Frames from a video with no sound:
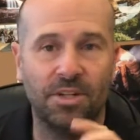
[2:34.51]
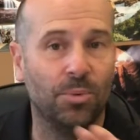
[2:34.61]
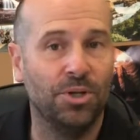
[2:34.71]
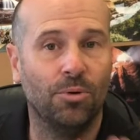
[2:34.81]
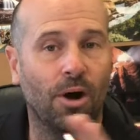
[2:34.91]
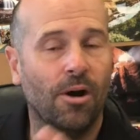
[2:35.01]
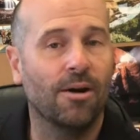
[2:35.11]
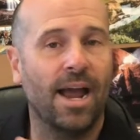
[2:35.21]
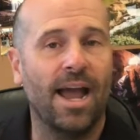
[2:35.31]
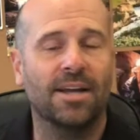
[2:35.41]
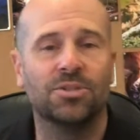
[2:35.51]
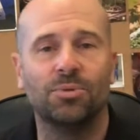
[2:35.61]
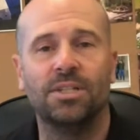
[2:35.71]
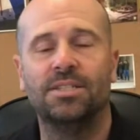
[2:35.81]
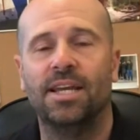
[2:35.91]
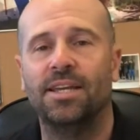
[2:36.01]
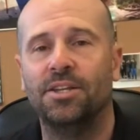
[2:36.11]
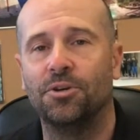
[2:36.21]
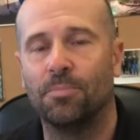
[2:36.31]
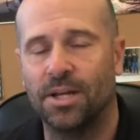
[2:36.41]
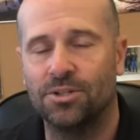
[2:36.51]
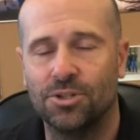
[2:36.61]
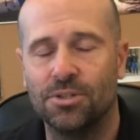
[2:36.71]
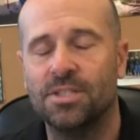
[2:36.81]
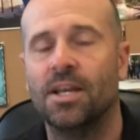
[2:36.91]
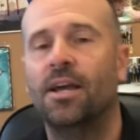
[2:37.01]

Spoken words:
when you are actually taking your pictures,